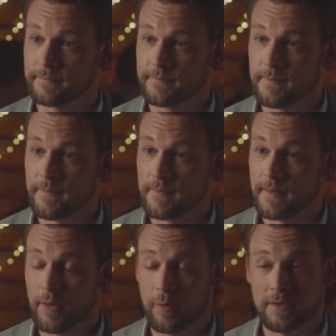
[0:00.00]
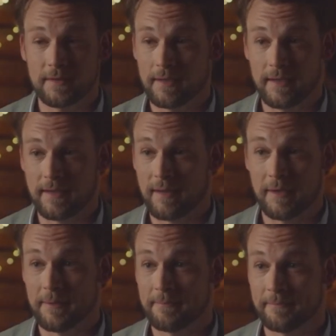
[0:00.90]
and they will deal with the Finn
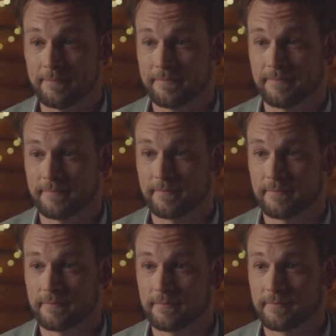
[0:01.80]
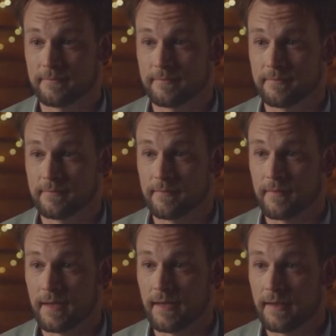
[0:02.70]
situation in season 17.
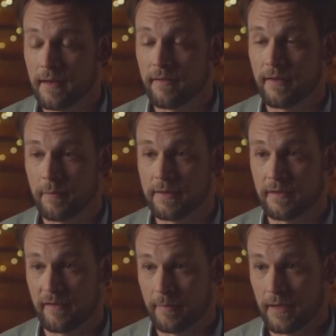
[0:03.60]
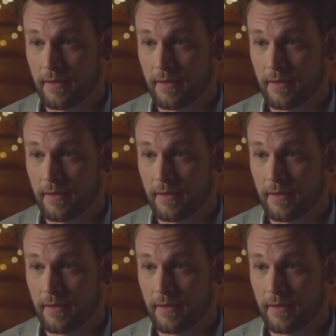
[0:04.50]
Maybe he will die or leave